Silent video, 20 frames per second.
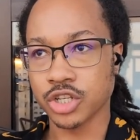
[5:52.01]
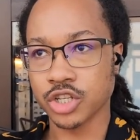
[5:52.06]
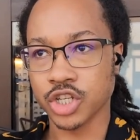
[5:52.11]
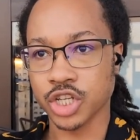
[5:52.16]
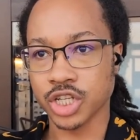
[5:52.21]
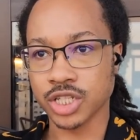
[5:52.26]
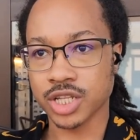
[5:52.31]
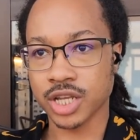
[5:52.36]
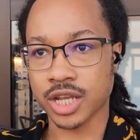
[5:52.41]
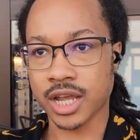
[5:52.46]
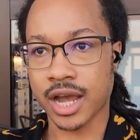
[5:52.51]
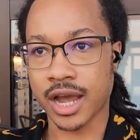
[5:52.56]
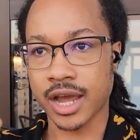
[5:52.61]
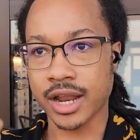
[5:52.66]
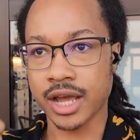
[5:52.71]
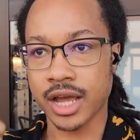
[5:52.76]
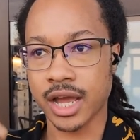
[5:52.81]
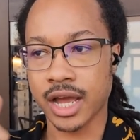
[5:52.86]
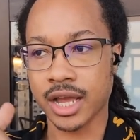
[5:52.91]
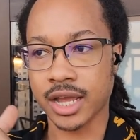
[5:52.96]
just to kind
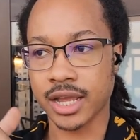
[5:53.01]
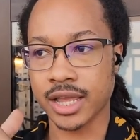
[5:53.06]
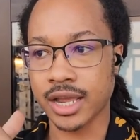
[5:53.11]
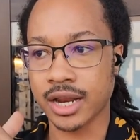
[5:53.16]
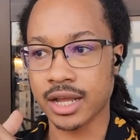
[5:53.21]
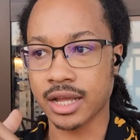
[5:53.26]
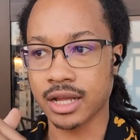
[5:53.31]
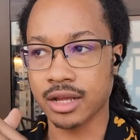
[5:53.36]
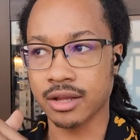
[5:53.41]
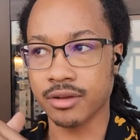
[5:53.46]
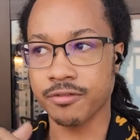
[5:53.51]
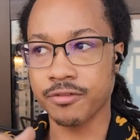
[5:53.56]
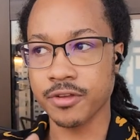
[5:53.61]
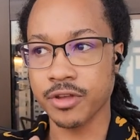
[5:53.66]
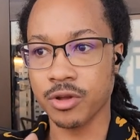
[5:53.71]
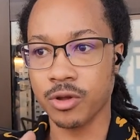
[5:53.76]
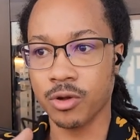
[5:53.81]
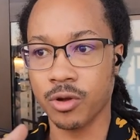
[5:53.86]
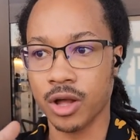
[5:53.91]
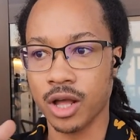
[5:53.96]
of uh, get a feel